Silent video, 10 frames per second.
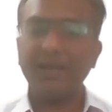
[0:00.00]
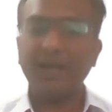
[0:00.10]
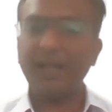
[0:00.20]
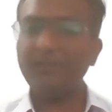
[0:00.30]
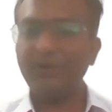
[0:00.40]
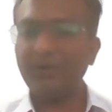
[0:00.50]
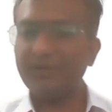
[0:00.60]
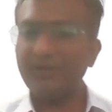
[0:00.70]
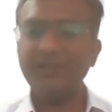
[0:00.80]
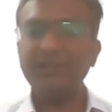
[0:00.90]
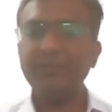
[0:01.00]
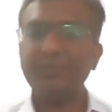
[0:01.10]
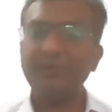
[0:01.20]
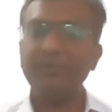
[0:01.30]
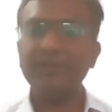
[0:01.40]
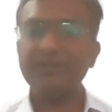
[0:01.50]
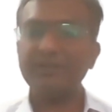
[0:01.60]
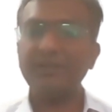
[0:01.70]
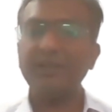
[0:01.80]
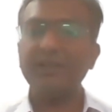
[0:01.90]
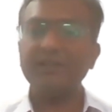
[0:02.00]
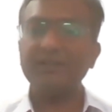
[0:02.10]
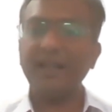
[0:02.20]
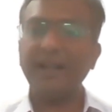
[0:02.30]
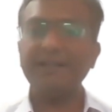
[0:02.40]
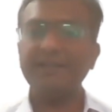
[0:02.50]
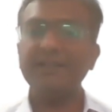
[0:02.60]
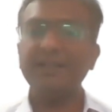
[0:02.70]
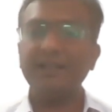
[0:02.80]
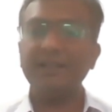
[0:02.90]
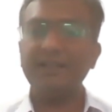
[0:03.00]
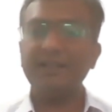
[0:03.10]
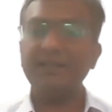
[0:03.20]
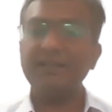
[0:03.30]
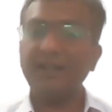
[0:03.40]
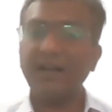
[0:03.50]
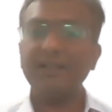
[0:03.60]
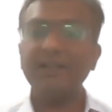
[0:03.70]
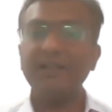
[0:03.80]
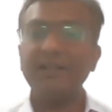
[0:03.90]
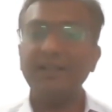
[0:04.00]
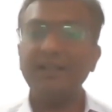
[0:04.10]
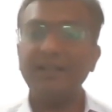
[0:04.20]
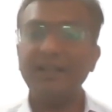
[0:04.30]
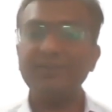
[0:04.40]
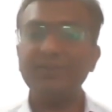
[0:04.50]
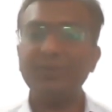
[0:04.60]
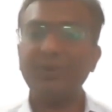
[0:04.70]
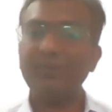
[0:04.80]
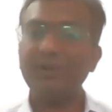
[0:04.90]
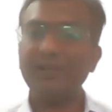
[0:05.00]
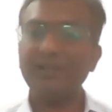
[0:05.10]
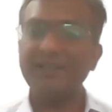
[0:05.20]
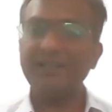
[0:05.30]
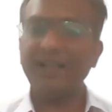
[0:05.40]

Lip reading: As we have seen in the previous slides, these are intensive properties